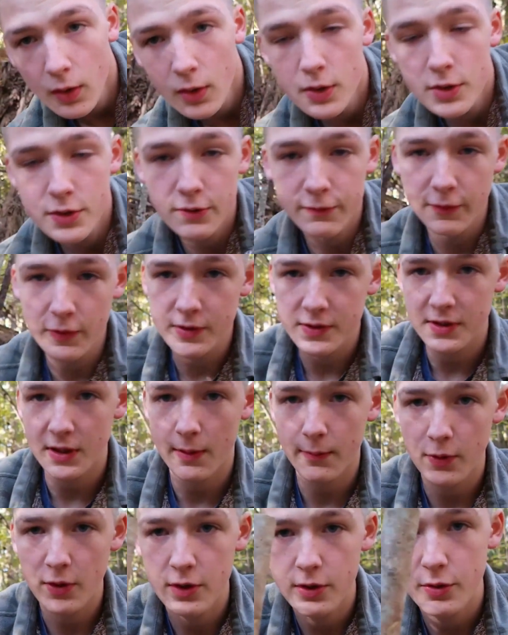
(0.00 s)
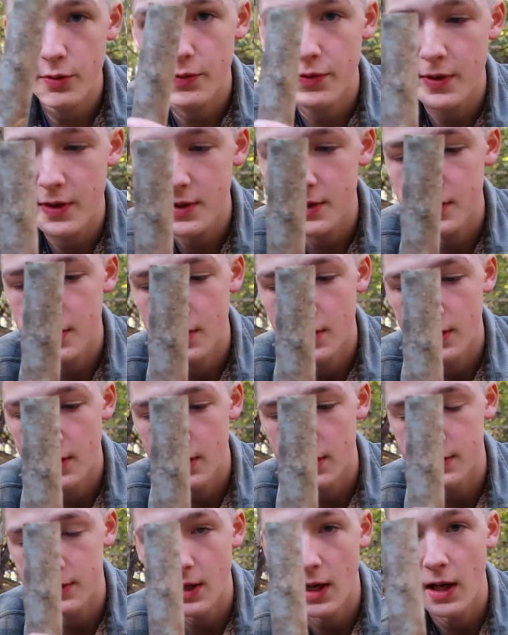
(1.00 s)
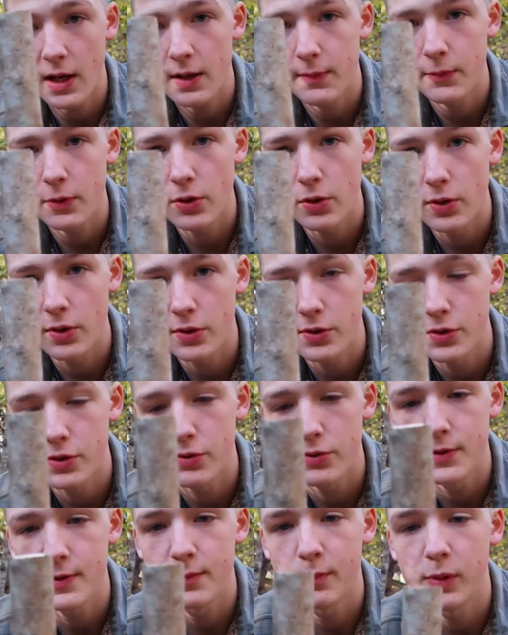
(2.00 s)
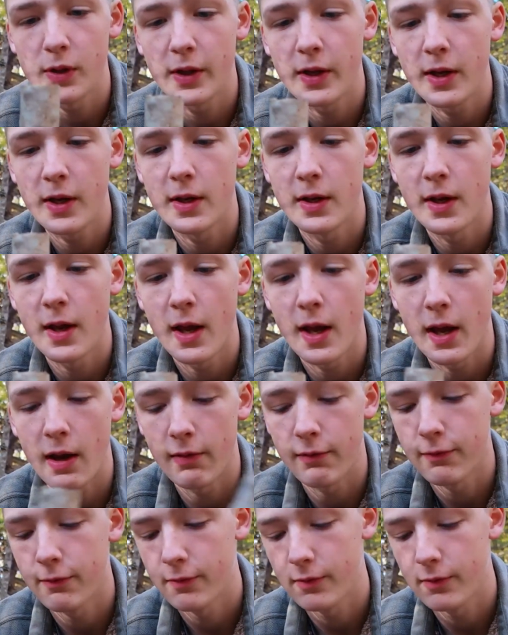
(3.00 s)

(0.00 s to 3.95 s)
So first thing I'm going to do with this is I am going to split it in half.